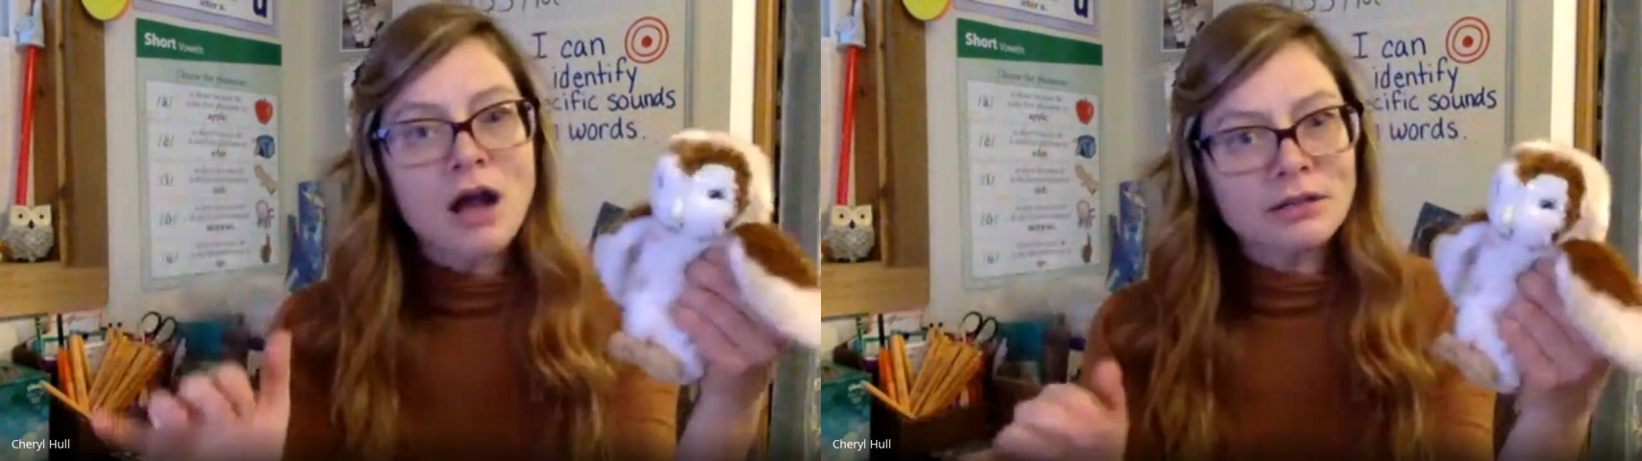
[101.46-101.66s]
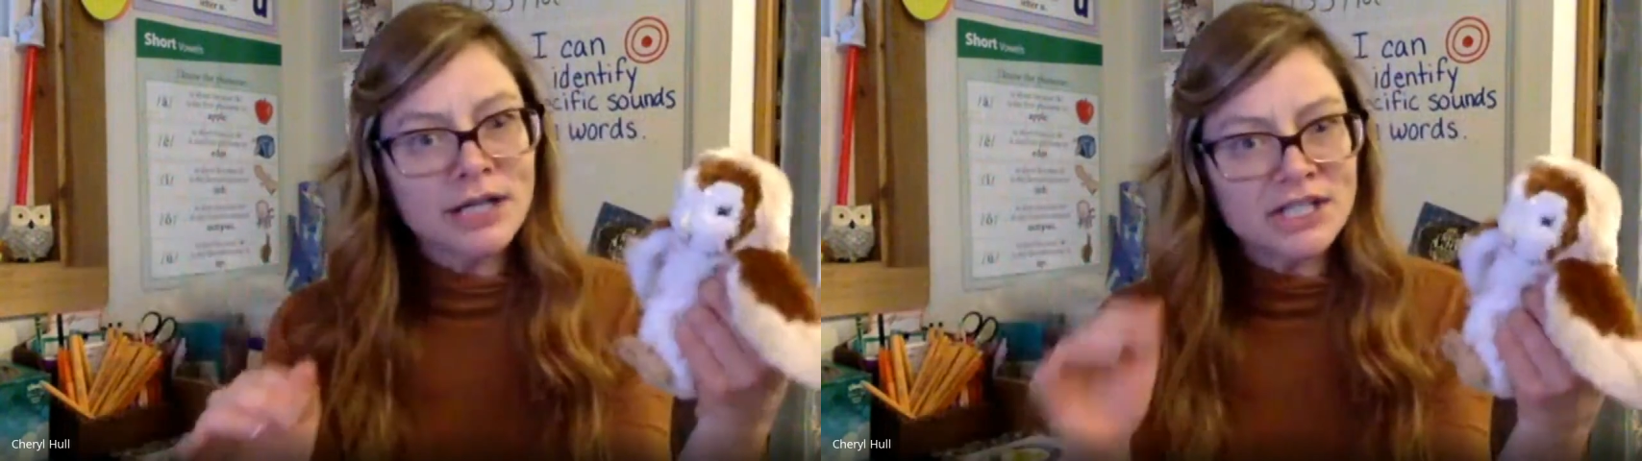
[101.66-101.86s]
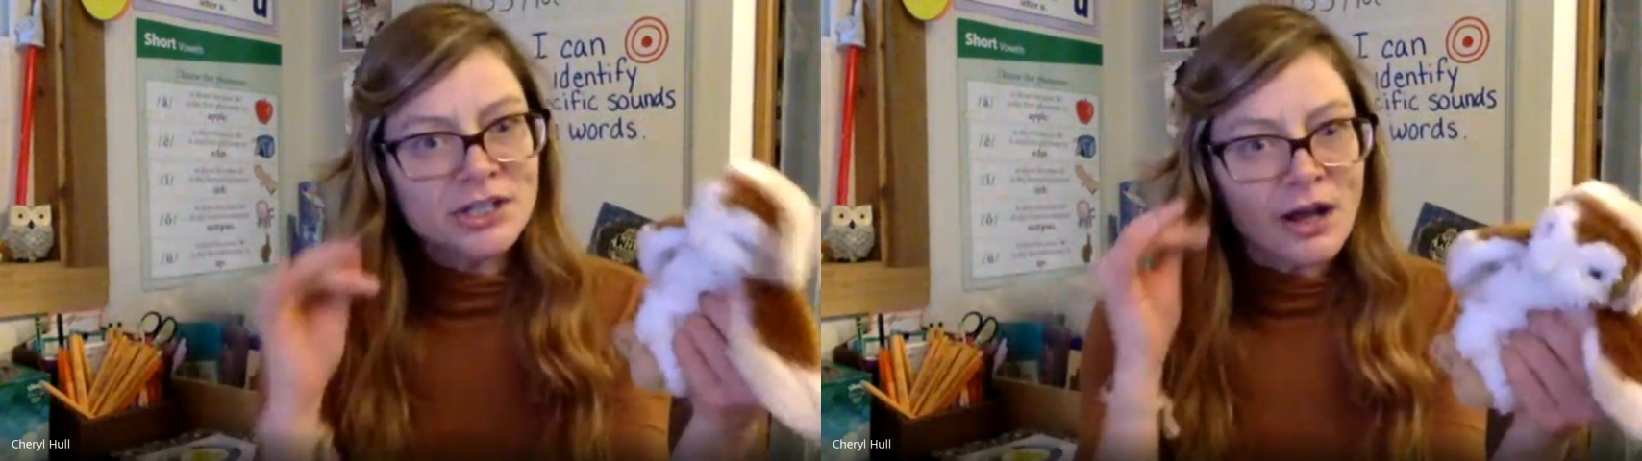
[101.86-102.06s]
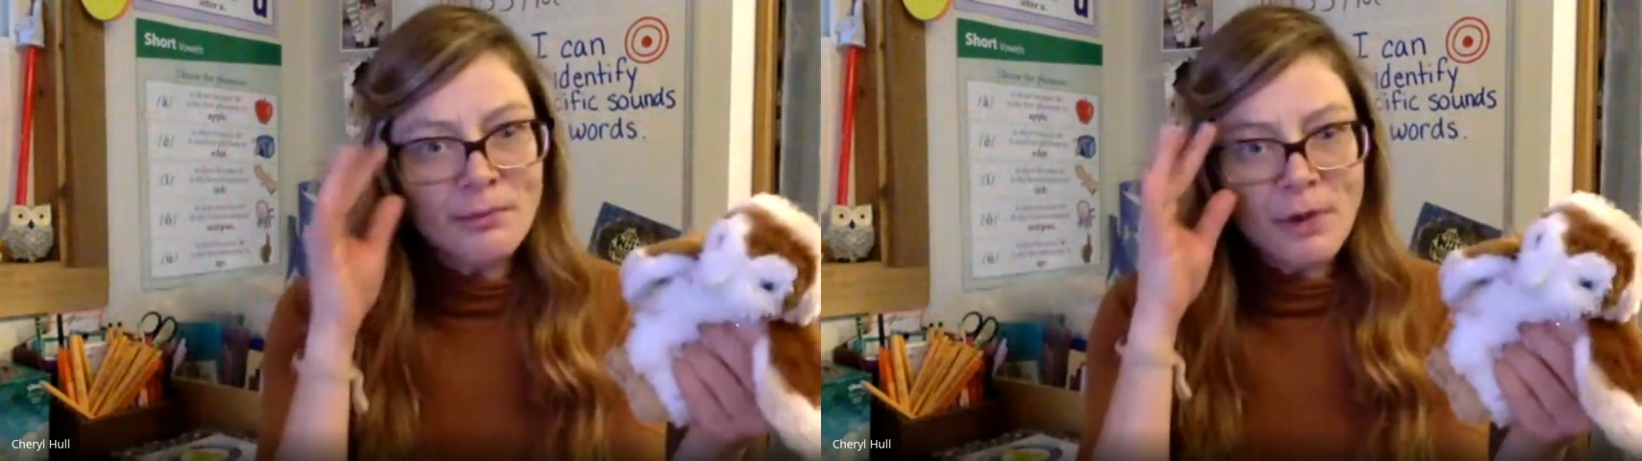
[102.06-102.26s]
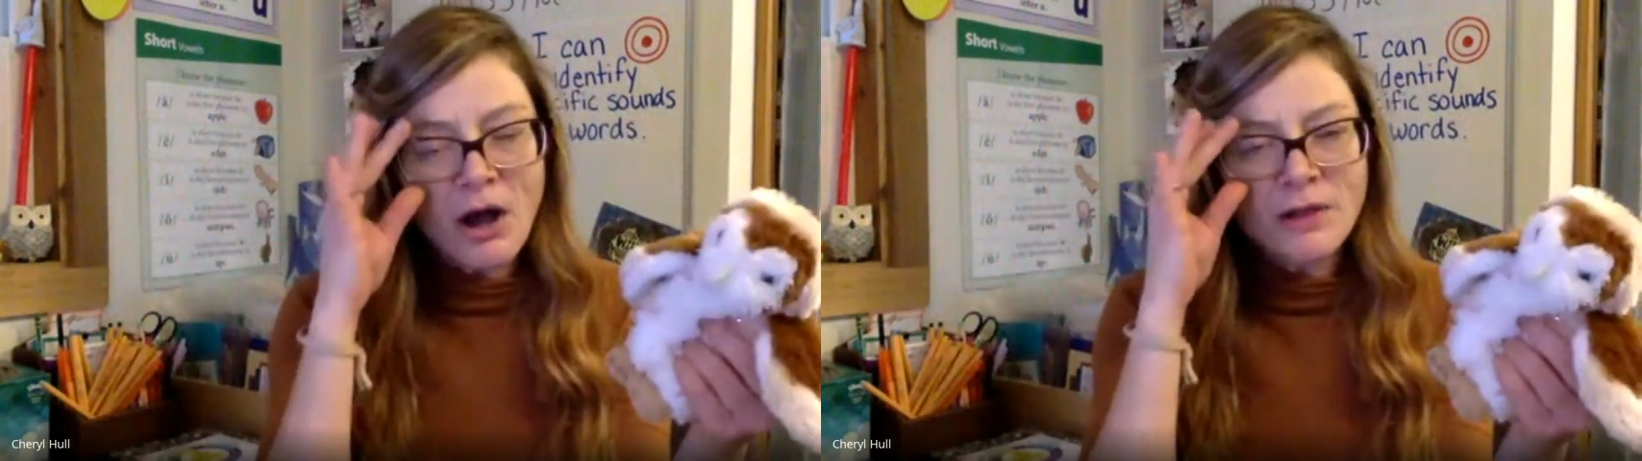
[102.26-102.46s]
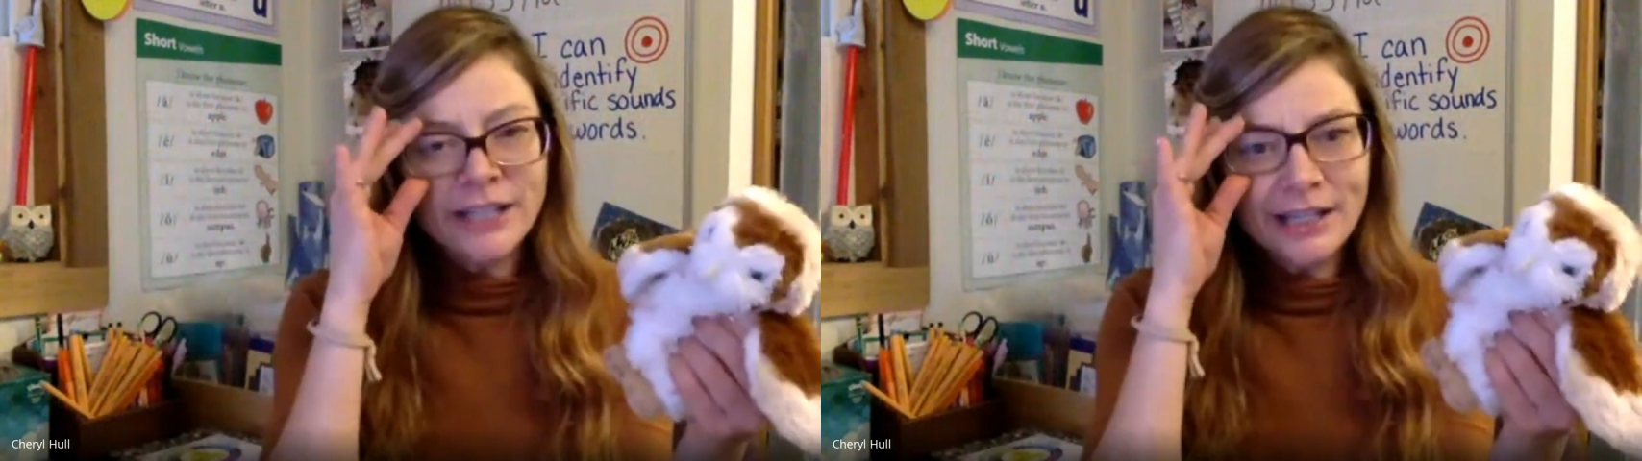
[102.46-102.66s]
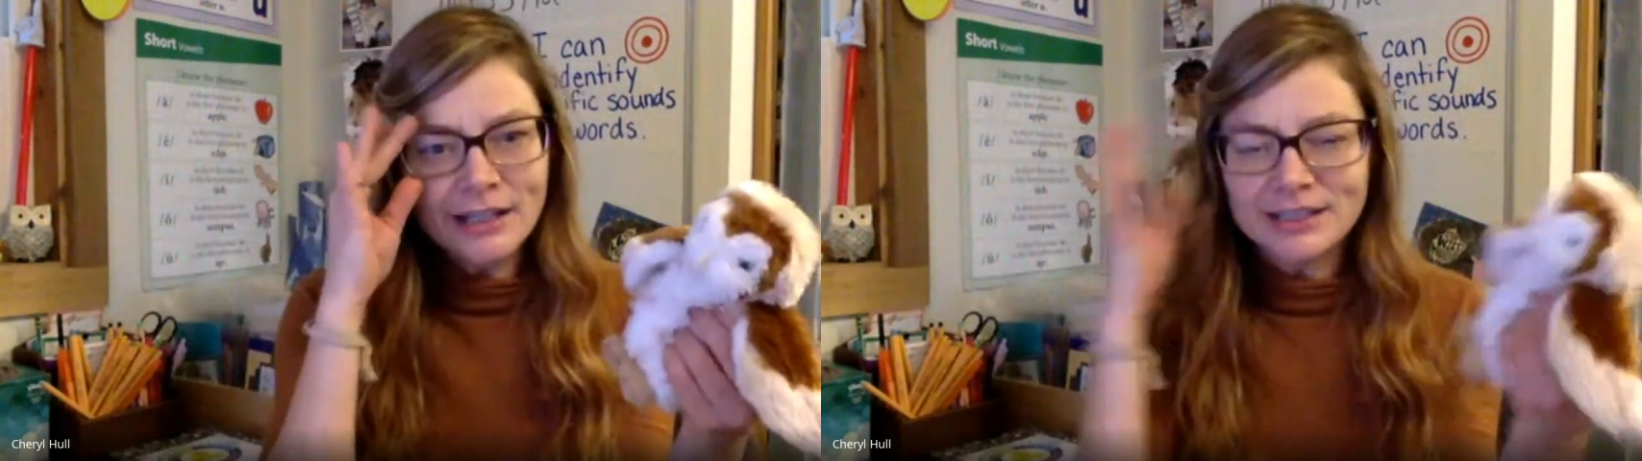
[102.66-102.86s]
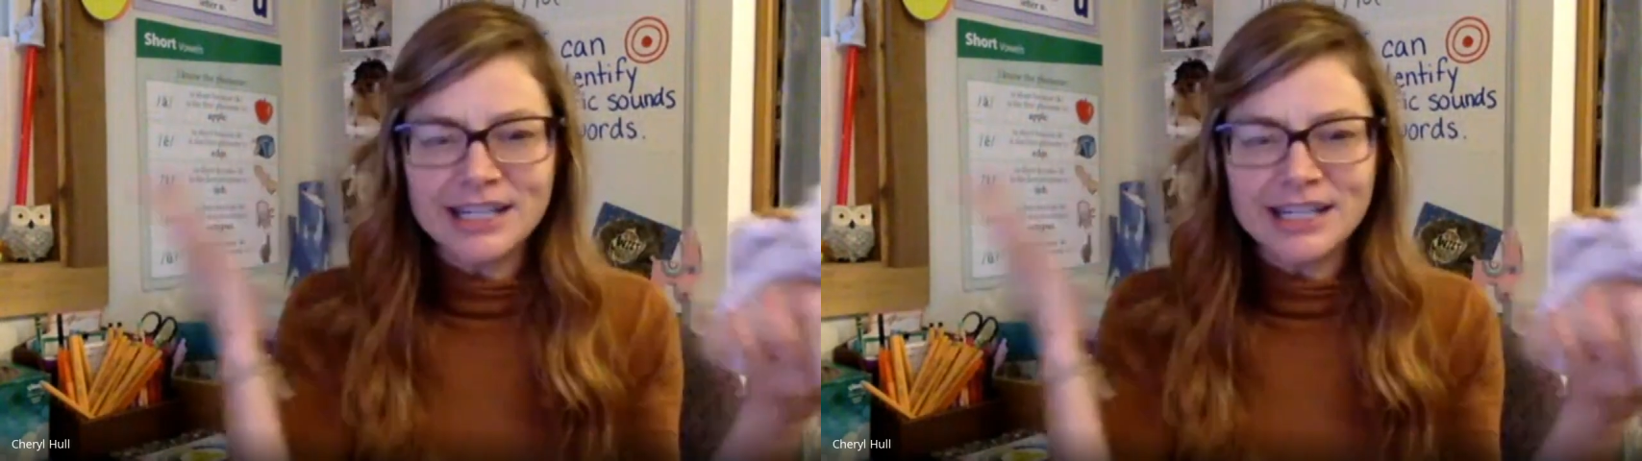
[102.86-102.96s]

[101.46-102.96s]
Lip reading: Great job, Ollie.